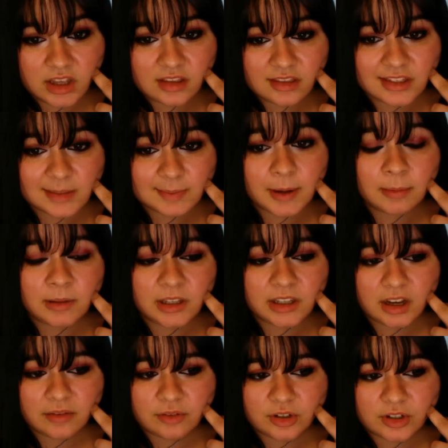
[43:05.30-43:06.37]
This bubbly
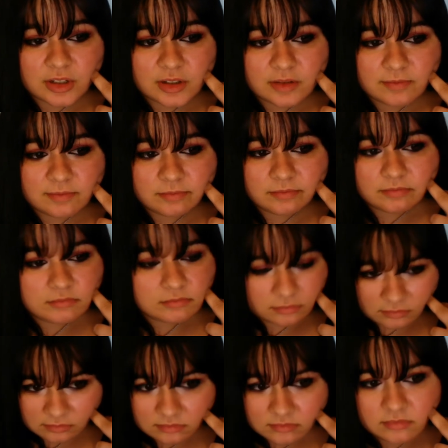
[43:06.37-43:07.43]
cover is
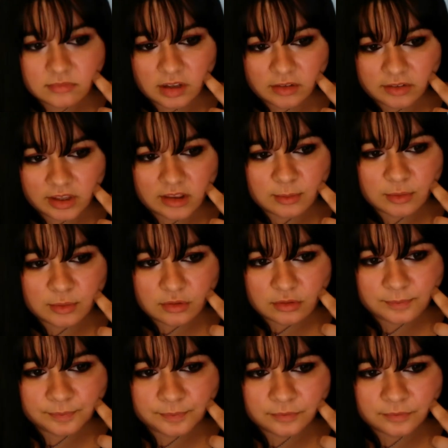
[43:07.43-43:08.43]
available.